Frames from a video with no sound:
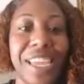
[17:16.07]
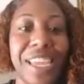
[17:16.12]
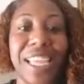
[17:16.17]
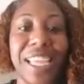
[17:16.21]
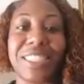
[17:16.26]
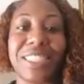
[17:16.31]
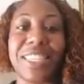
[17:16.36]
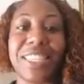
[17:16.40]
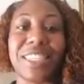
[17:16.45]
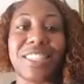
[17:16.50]
and
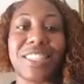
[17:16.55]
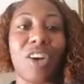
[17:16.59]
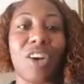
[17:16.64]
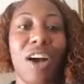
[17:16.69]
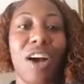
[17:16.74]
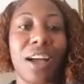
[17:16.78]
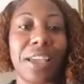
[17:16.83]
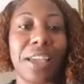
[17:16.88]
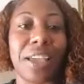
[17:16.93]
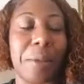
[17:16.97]
just
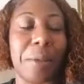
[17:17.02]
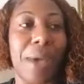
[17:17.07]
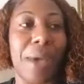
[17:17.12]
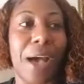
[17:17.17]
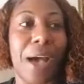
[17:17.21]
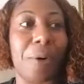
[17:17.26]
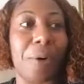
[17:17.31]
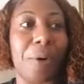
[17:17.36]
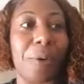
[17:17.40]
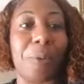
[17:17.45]
talking
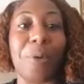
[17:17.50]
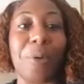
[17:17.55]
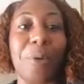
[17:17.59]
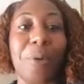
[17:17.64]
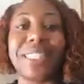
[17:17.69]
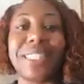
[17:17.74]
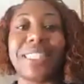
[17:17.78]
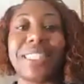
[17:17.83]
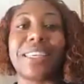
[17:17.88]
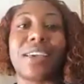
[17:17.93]
about what's
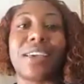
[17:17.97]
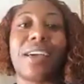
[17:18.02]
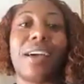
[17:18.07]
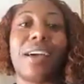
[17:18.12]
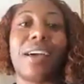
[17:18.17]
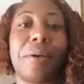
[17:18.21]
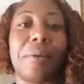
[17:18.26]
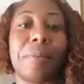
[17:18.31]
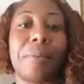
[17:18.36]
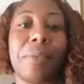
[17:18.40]
to
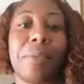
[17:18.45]
come.